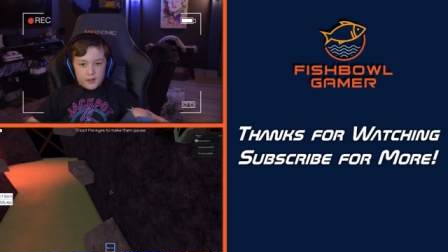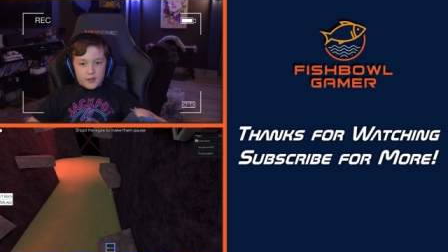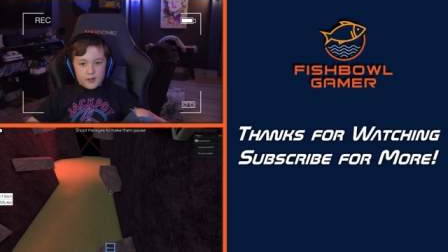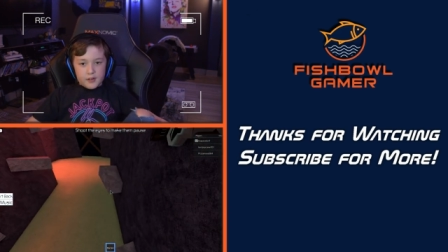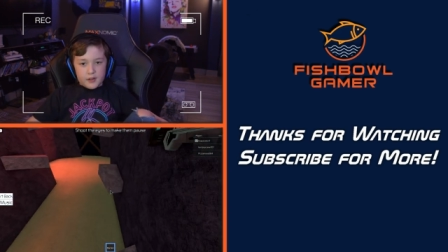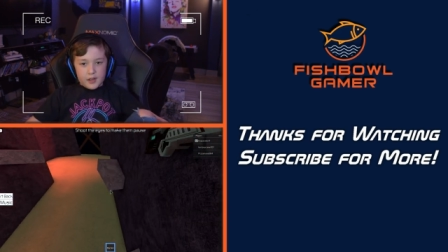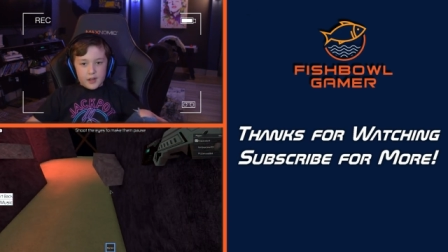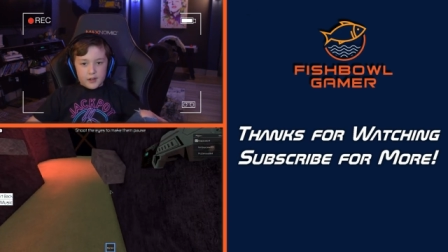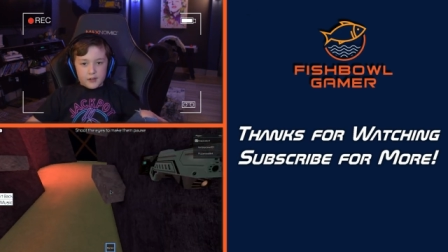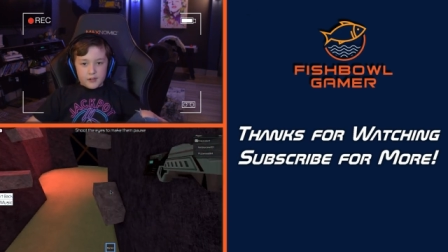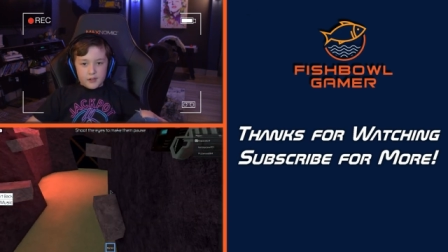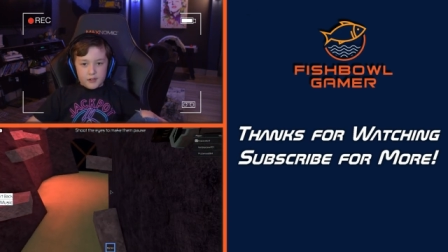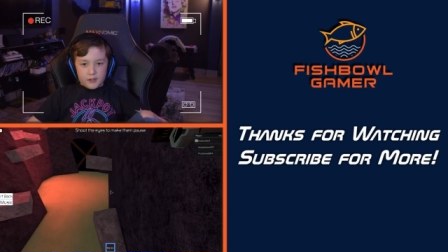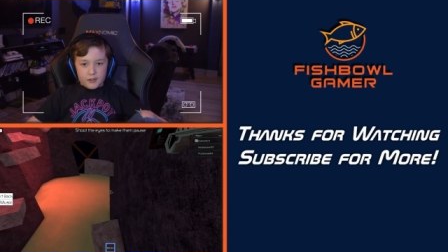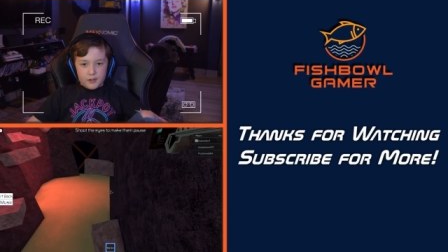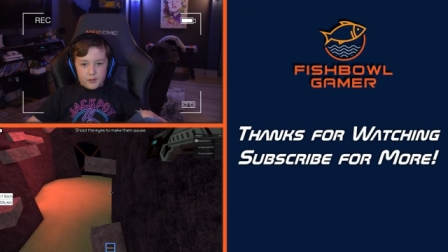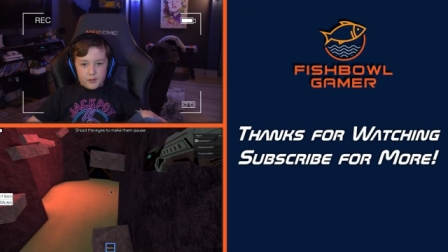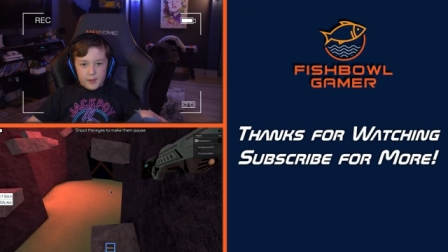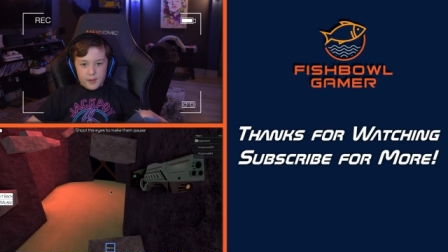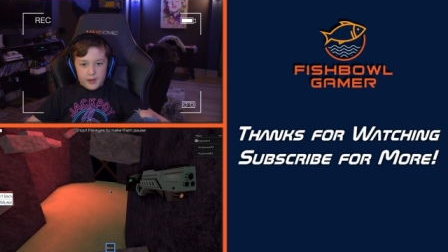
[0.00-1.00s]
yeah, so
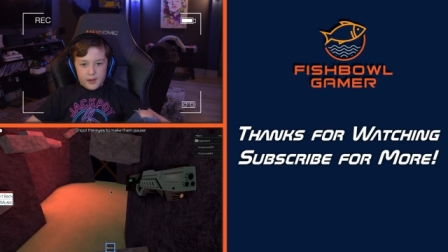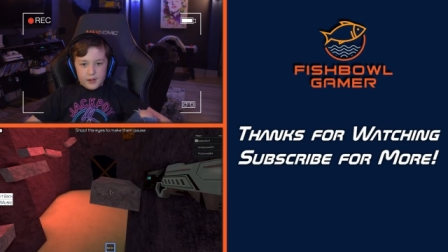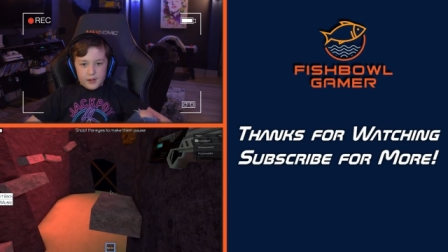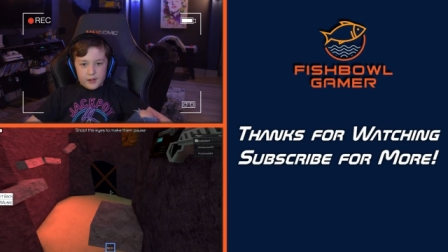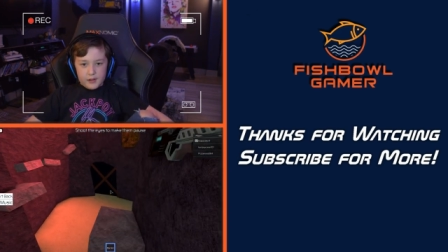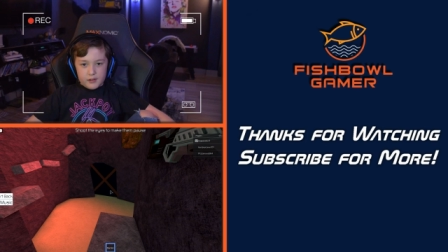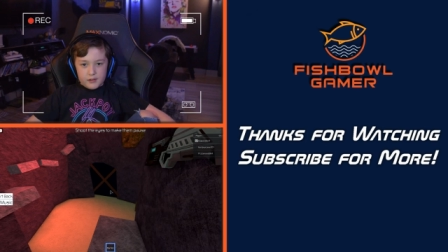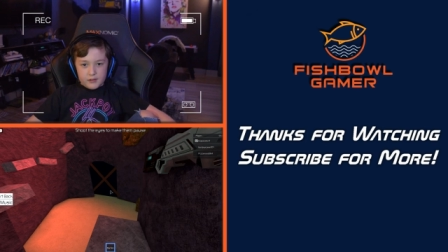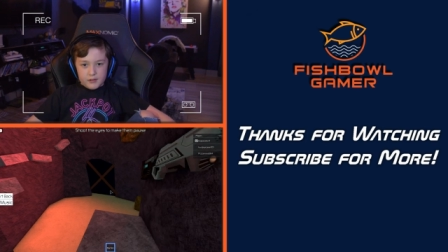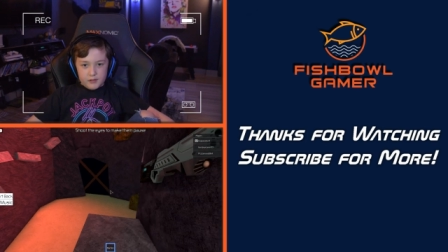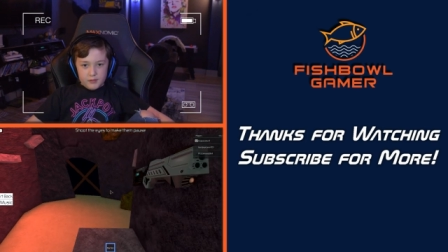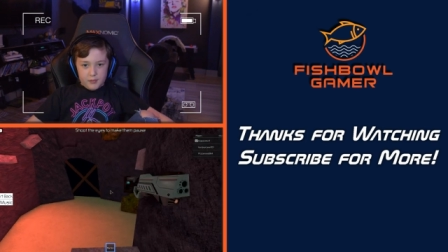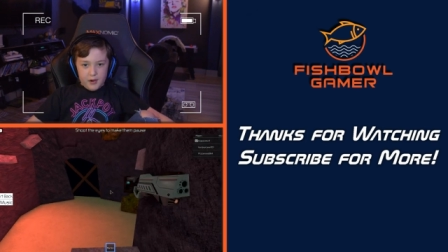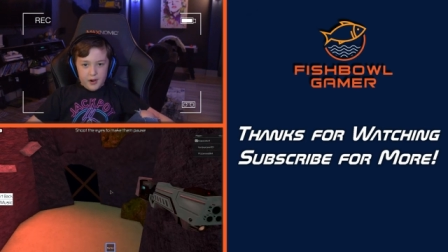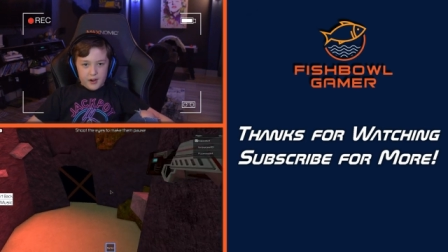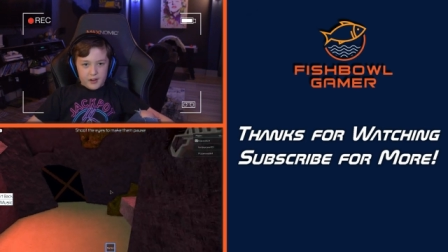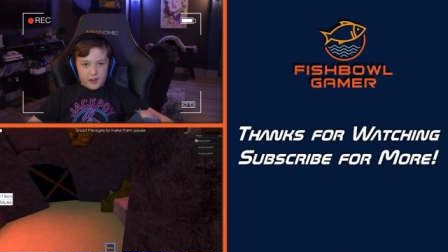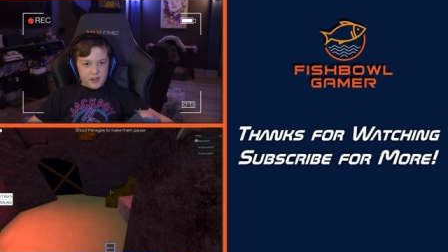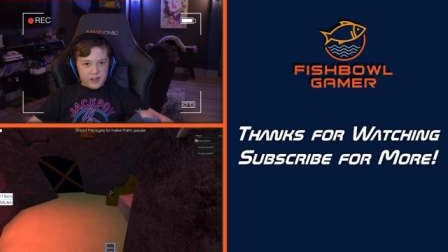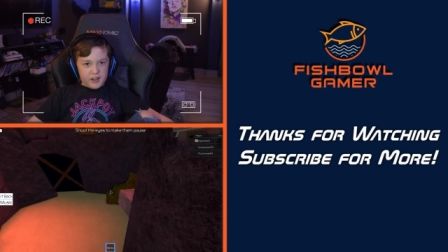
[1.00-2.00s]
we'll be, you'll
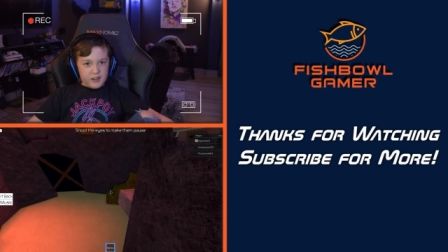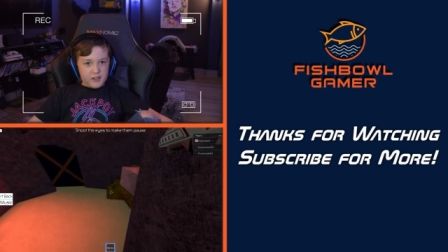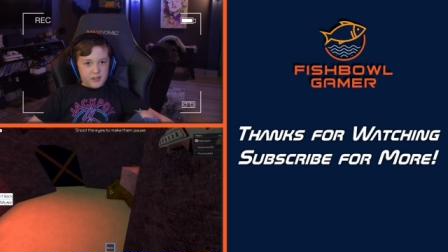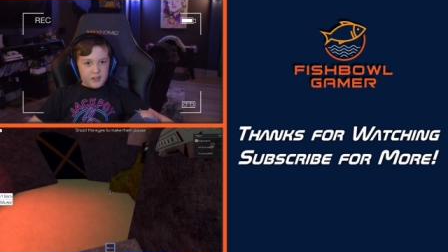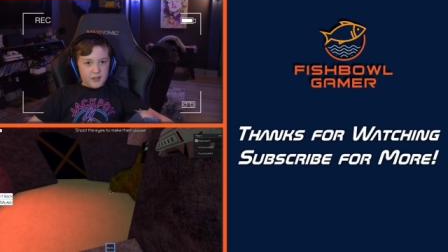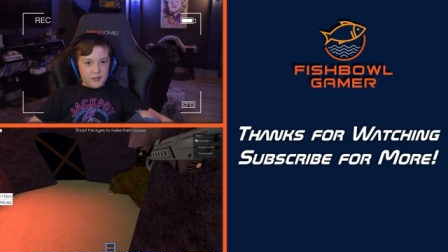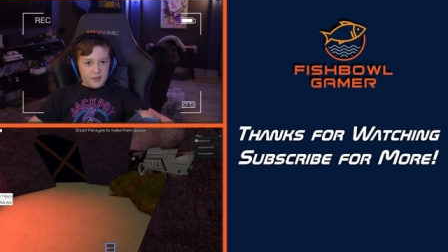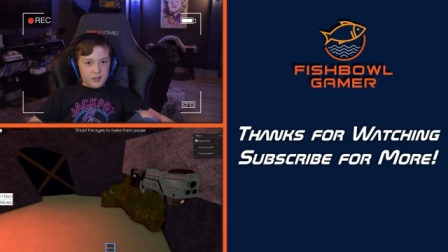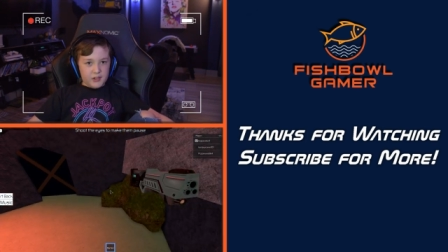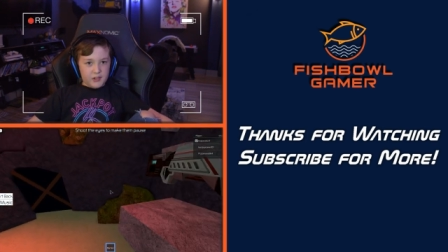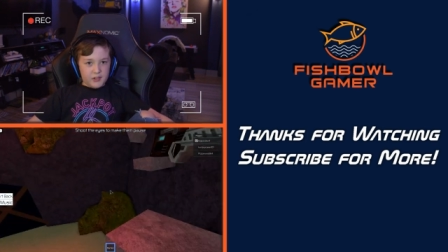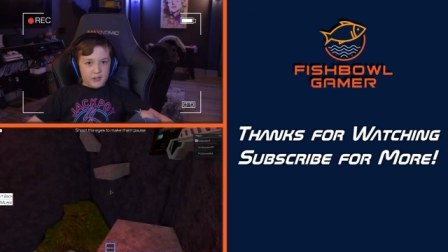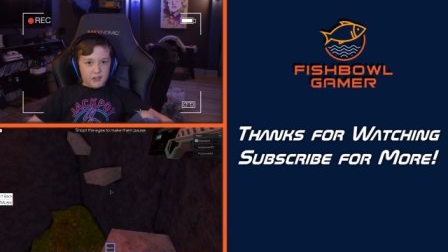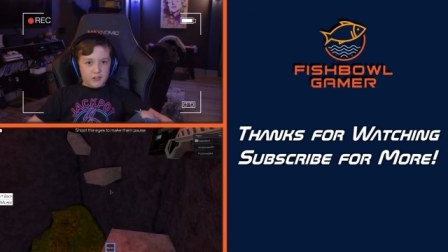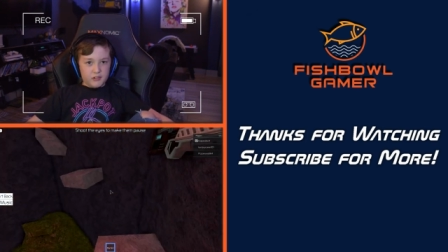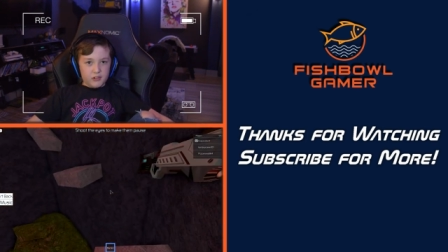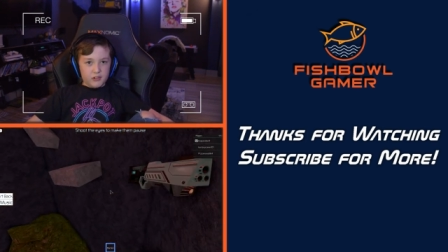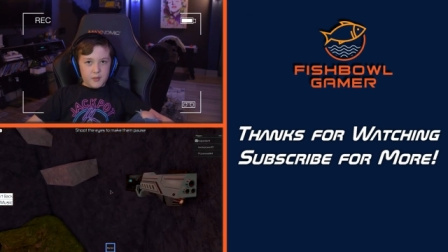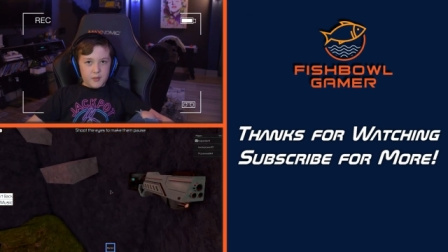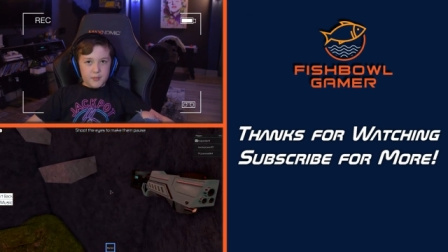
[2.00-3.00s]
probably see some of those
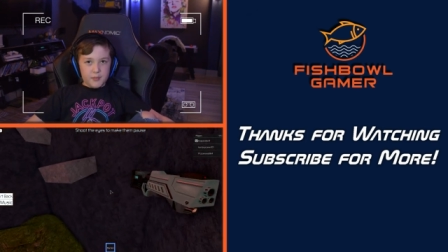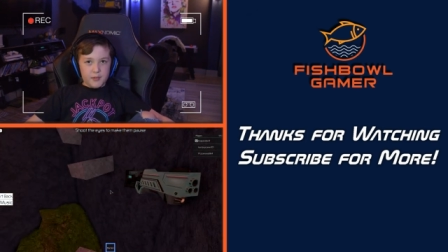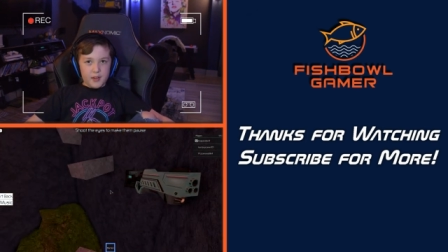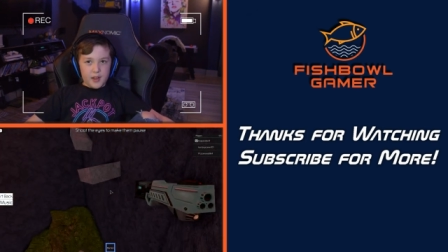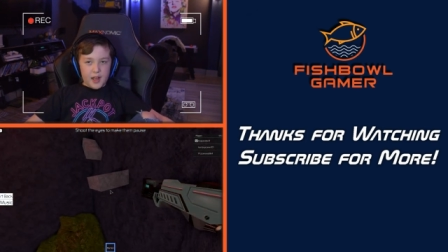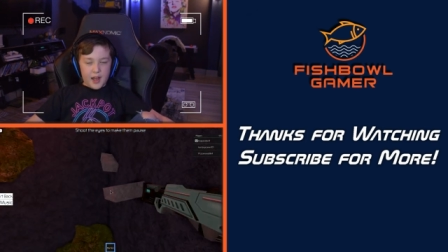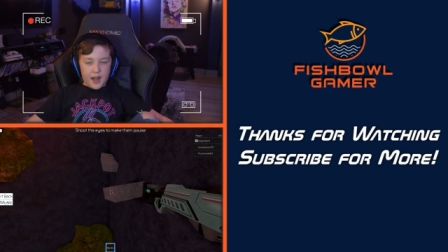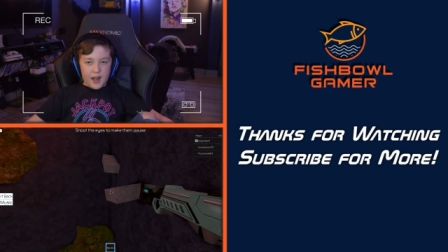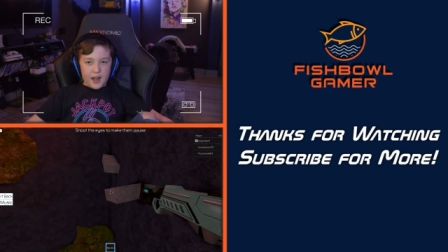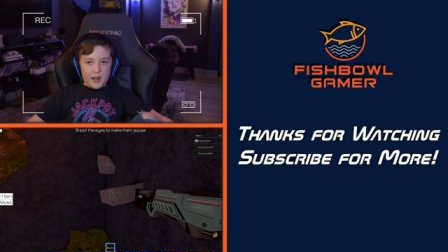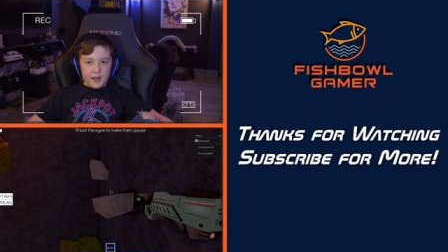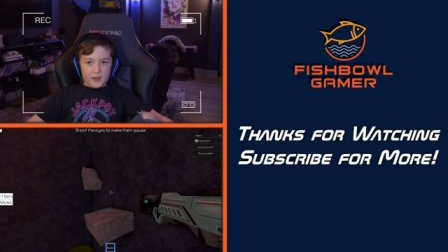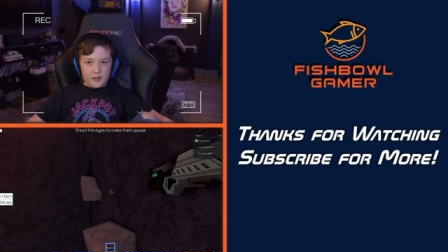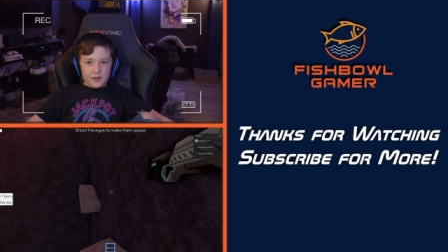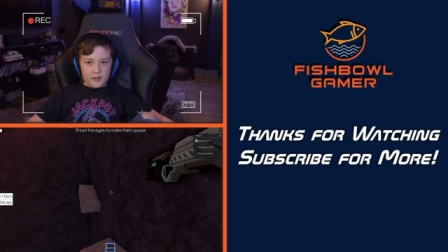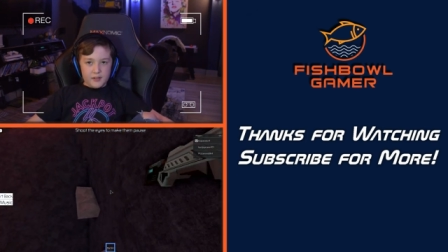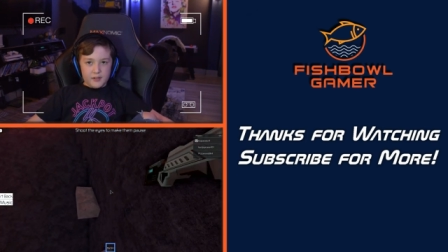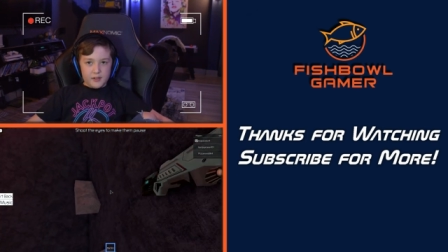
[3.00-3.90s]
clips and